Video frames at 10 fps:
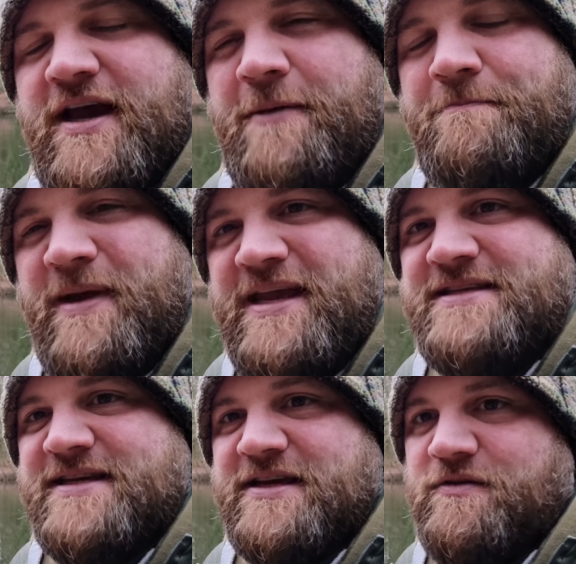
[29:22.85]

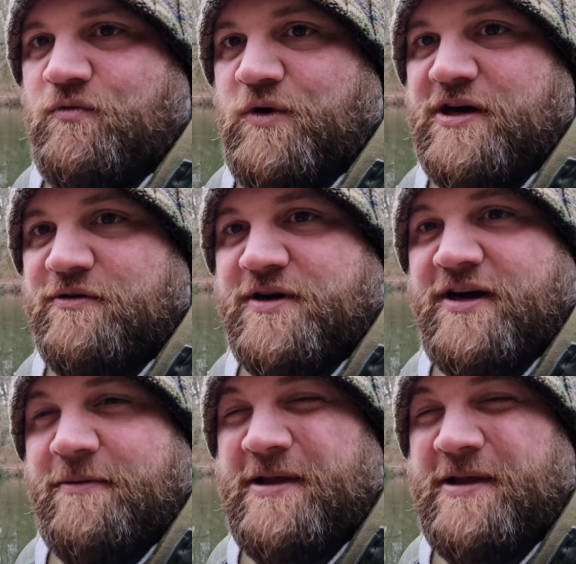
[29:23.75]
amazing wild carp.